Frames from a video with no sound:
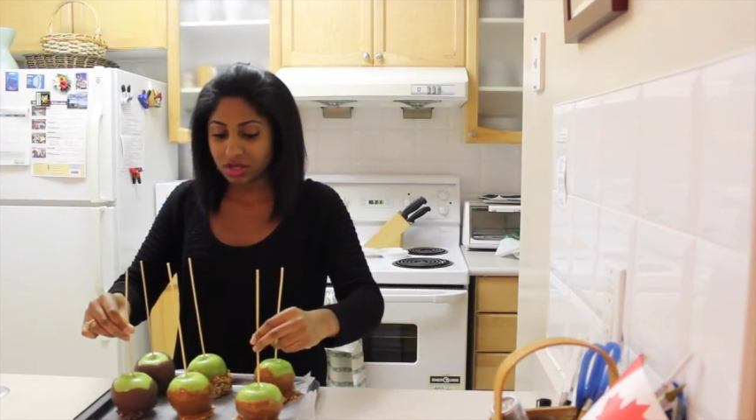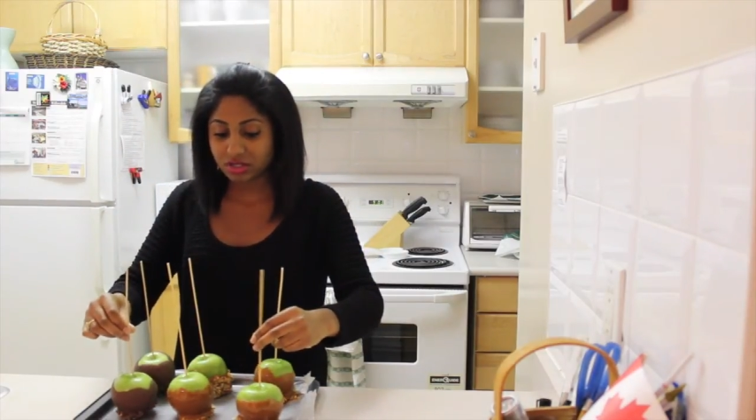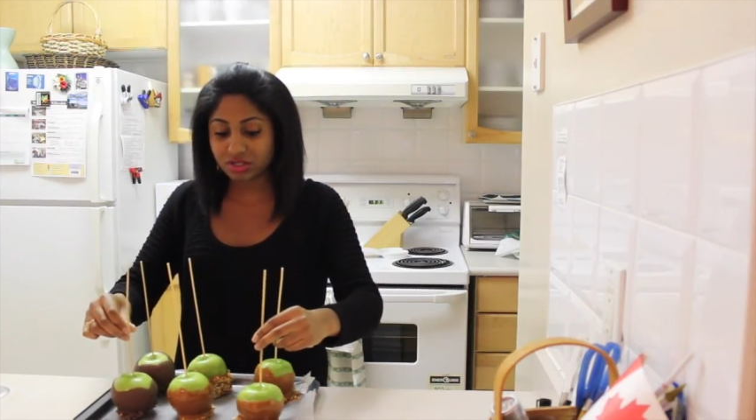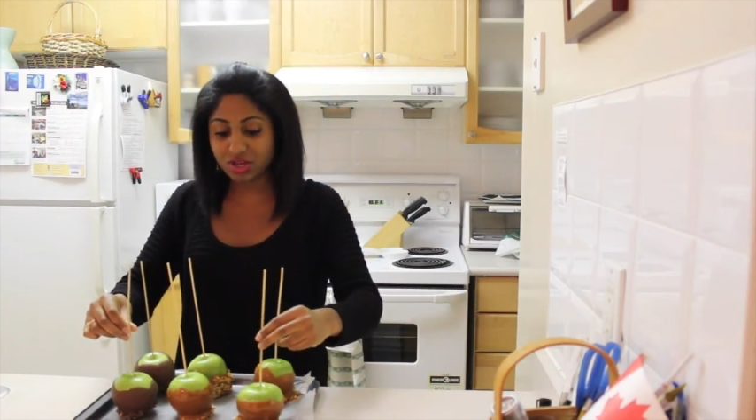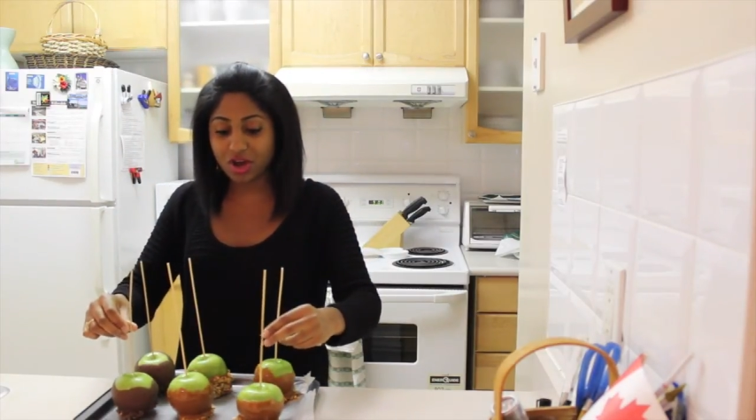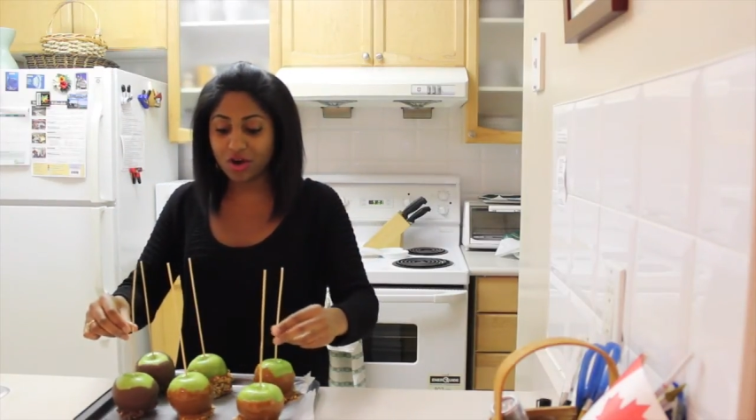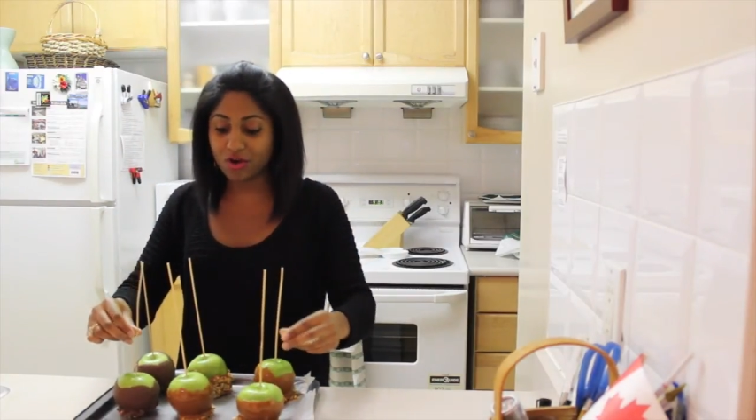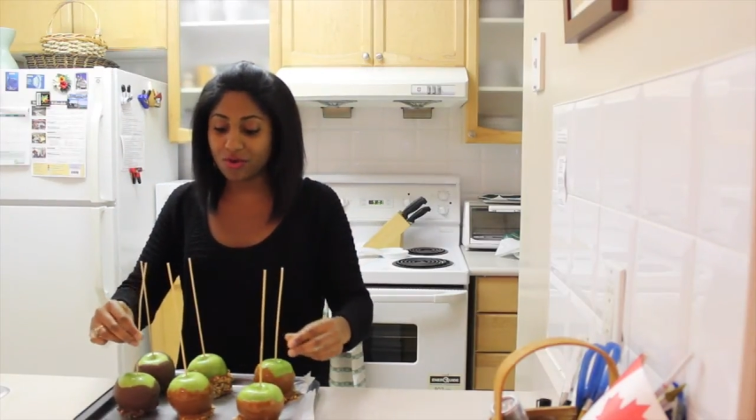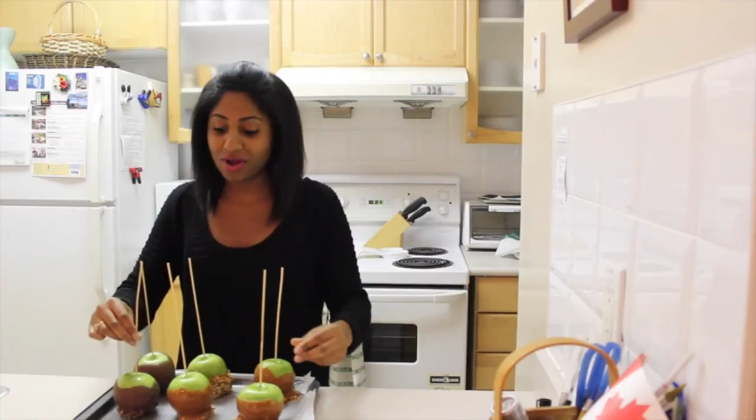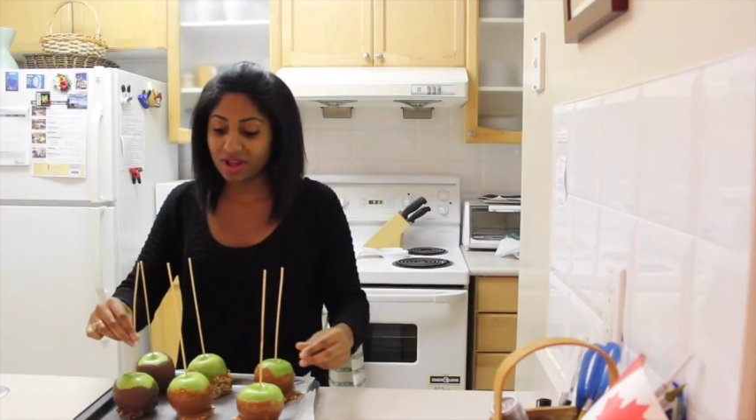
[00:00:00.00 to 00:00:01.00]

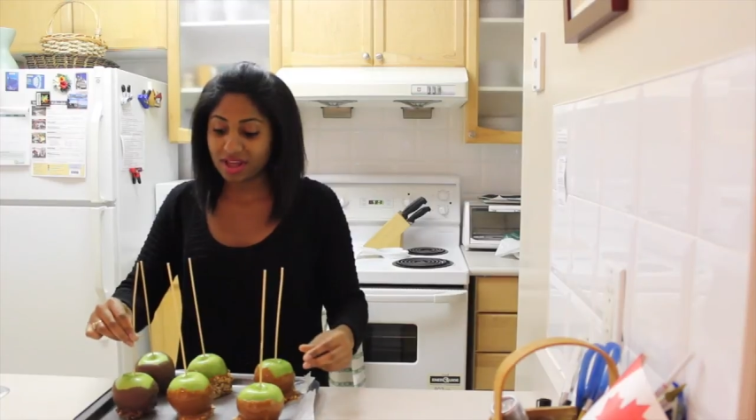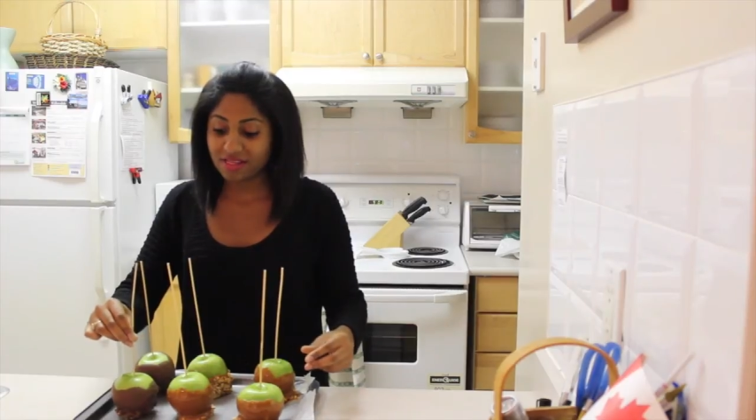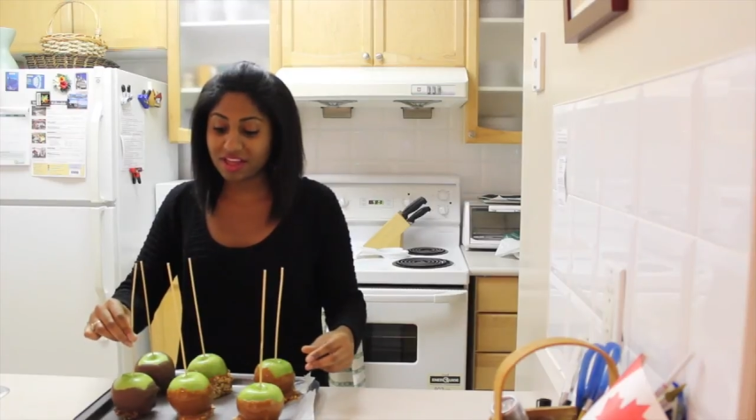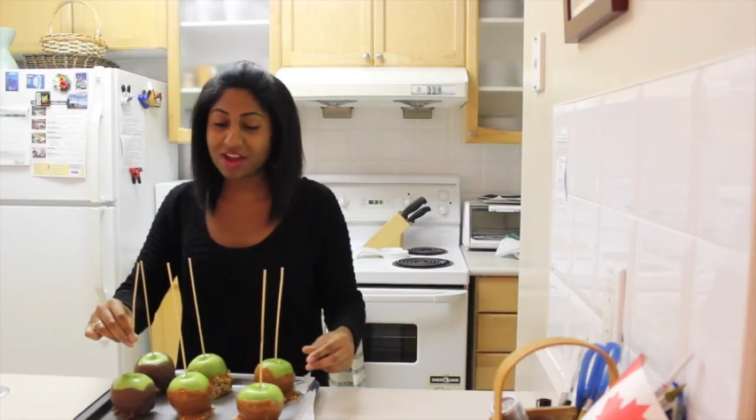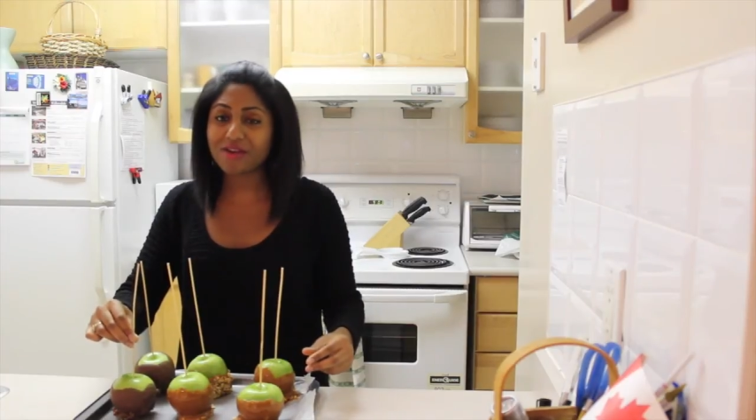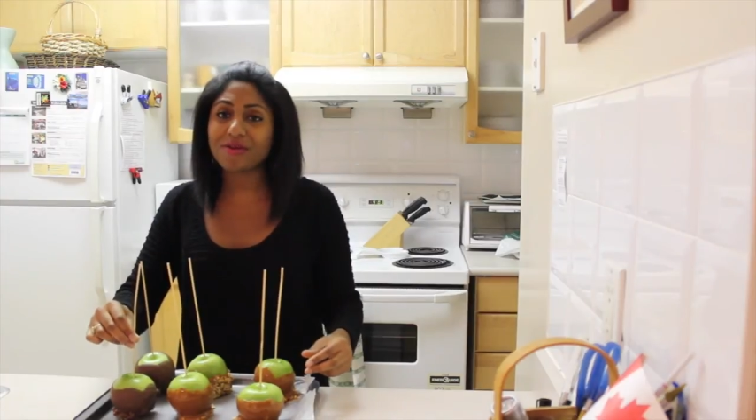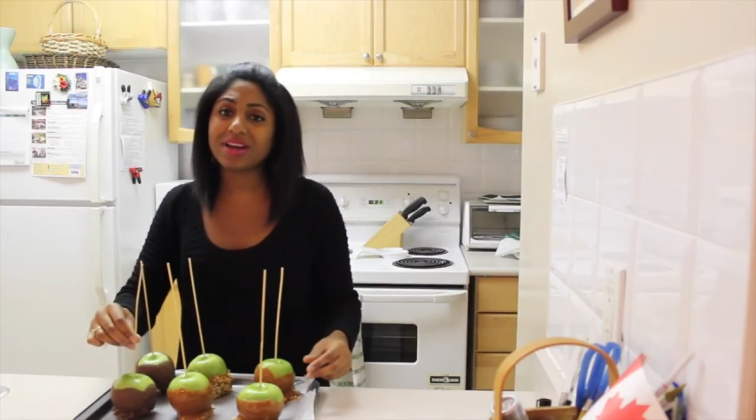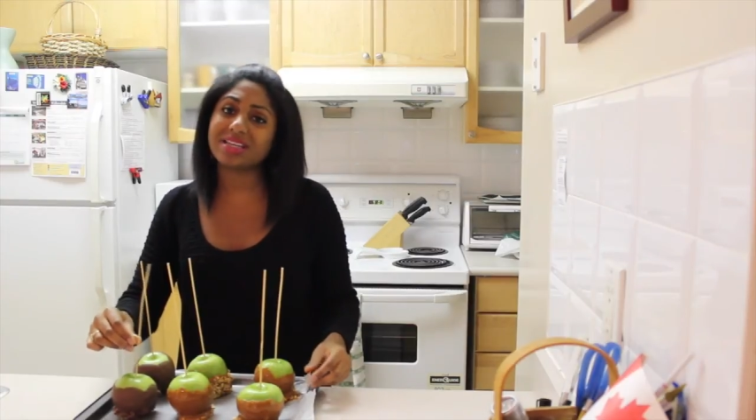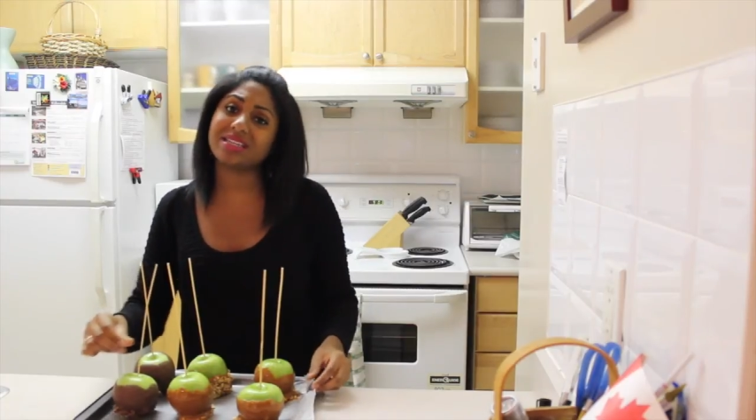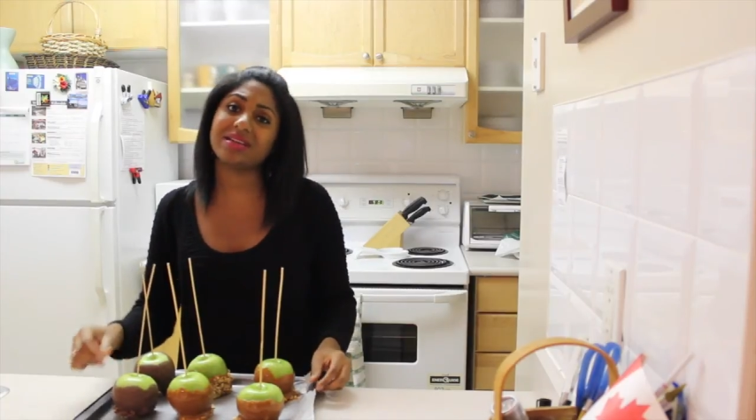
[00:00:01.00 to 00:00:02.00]
So, they are
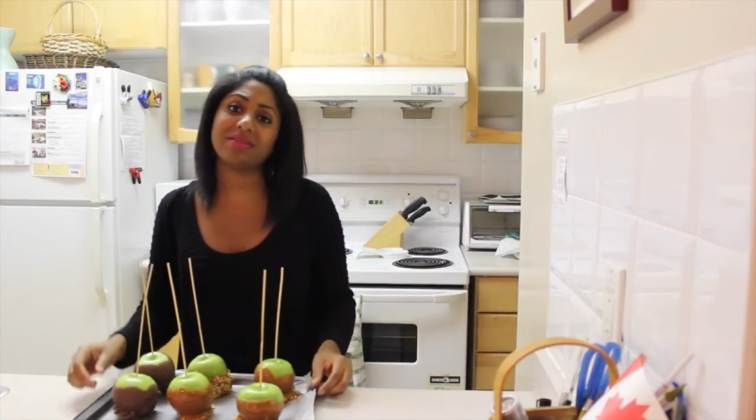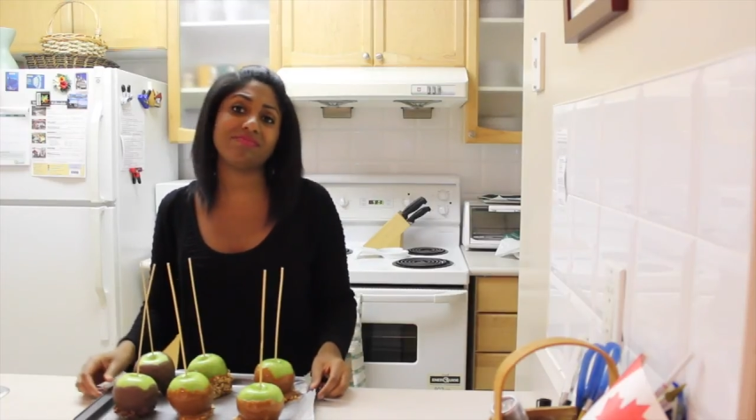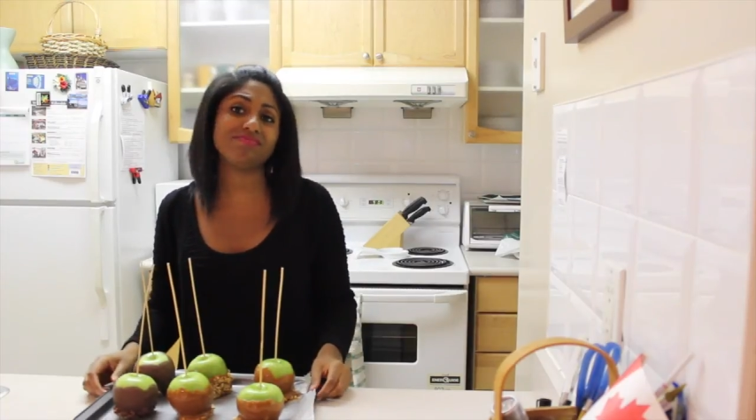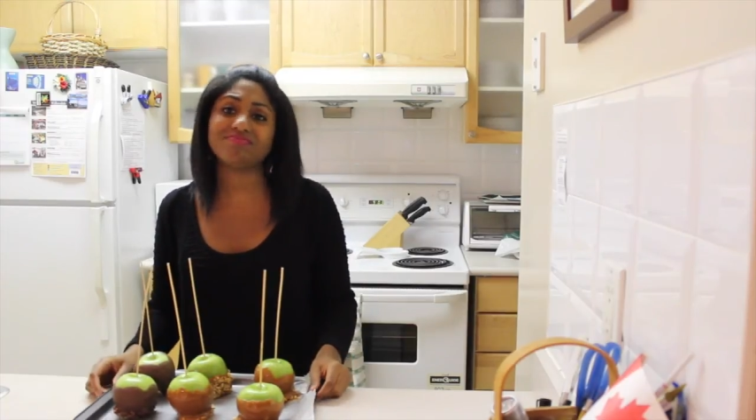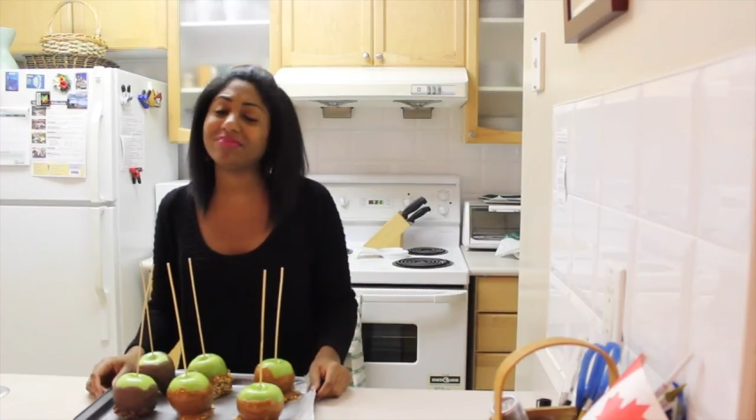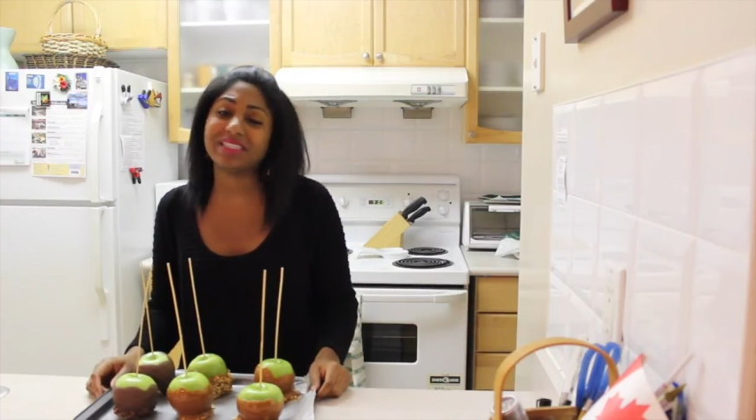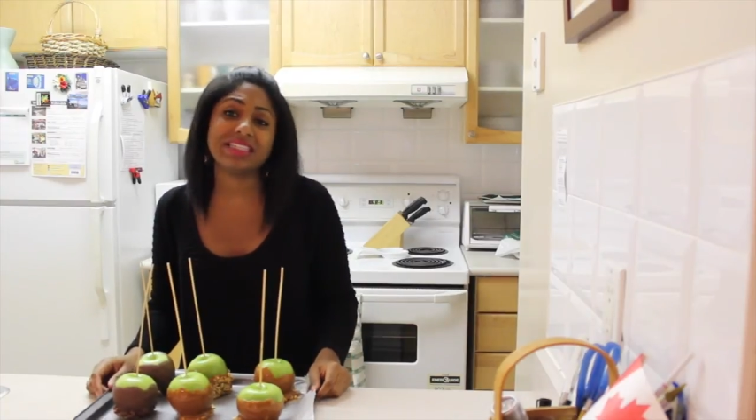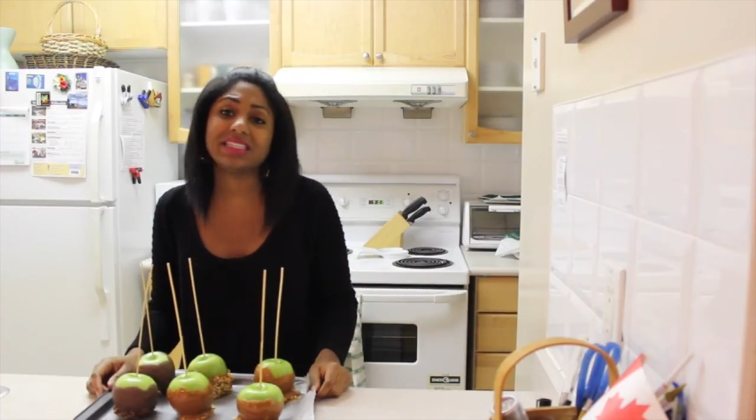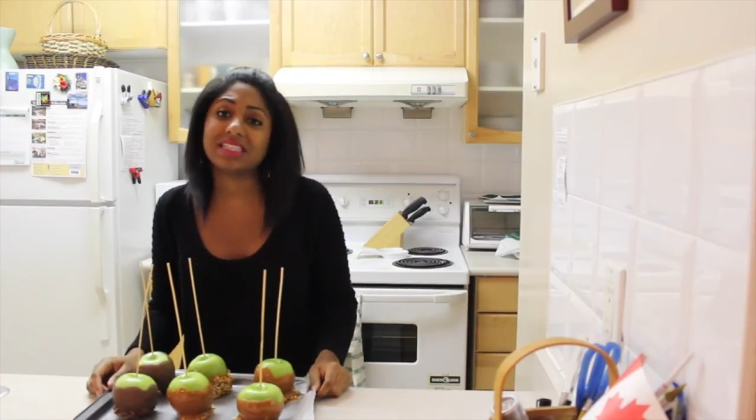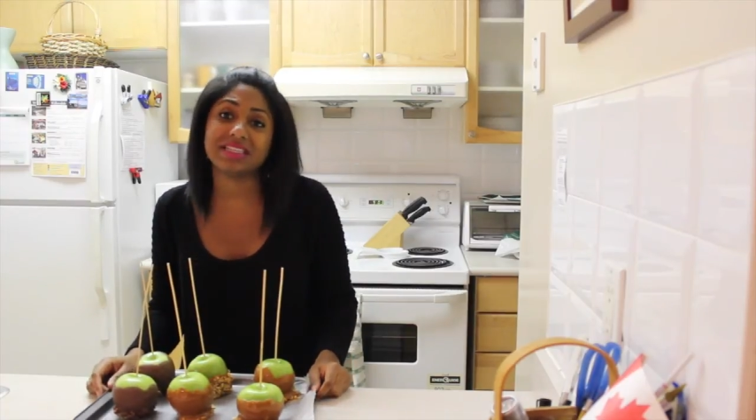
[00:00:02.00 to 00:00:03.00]
ready to be
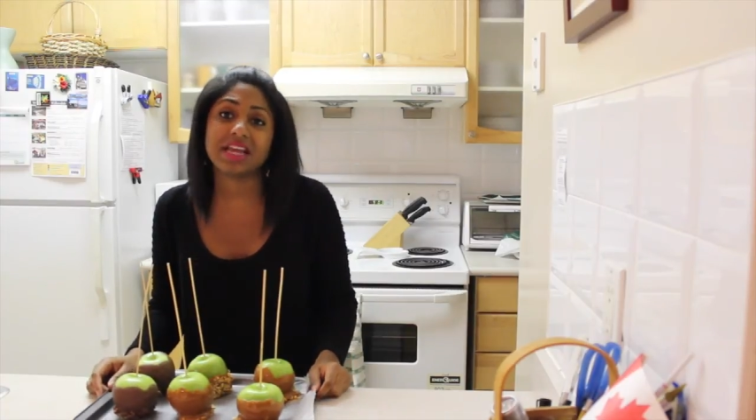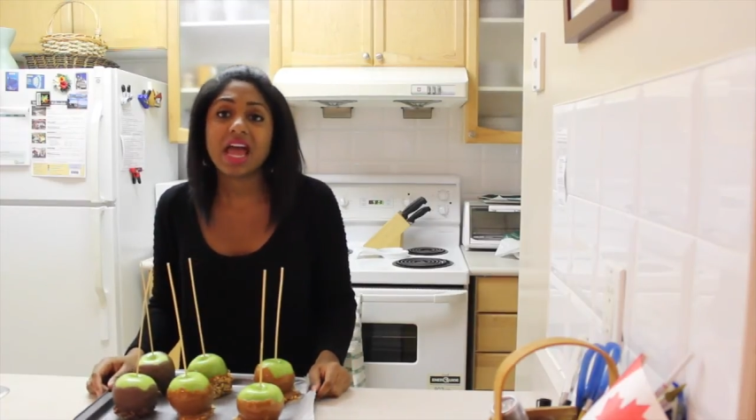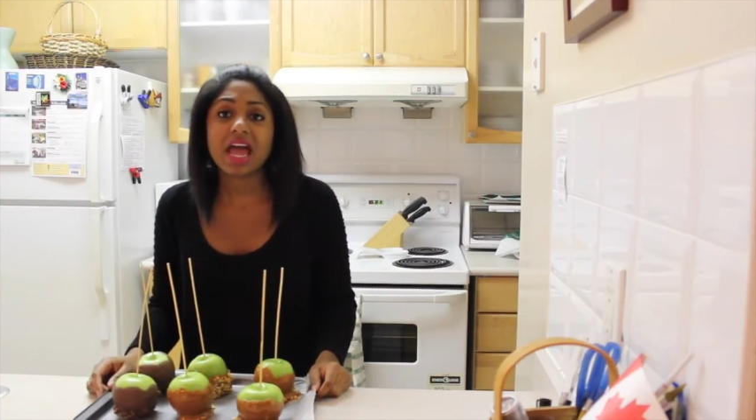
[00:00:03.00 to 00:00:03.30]
eaten.